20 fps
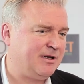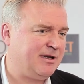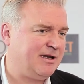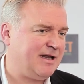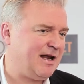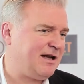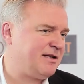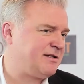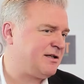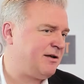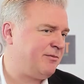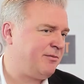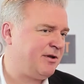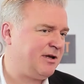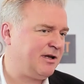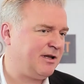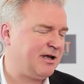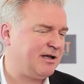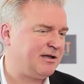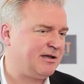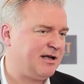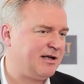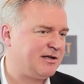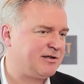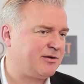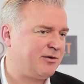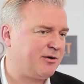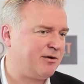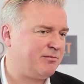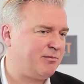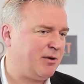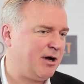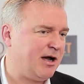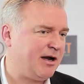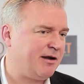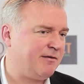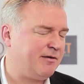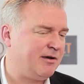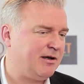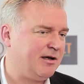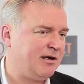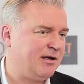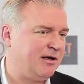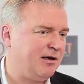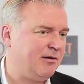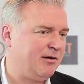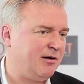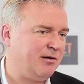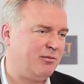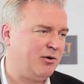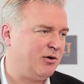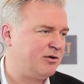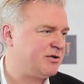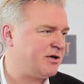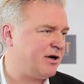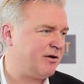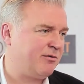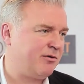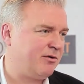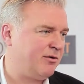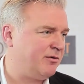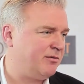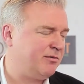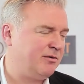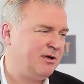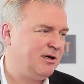that is something that's sort of part of a more general